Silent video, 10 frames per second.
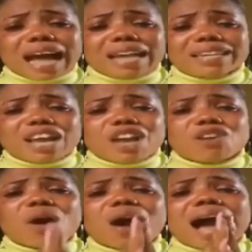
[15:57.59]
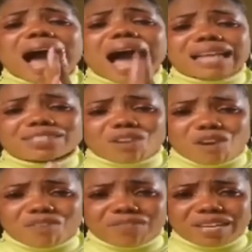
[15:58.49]
Adeyo, out
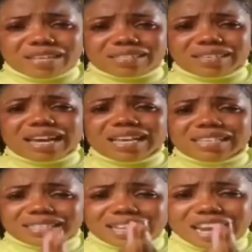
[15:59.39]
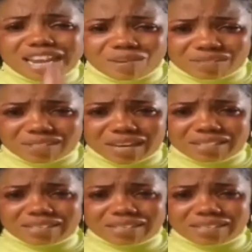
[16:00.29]
of this, he's innocent,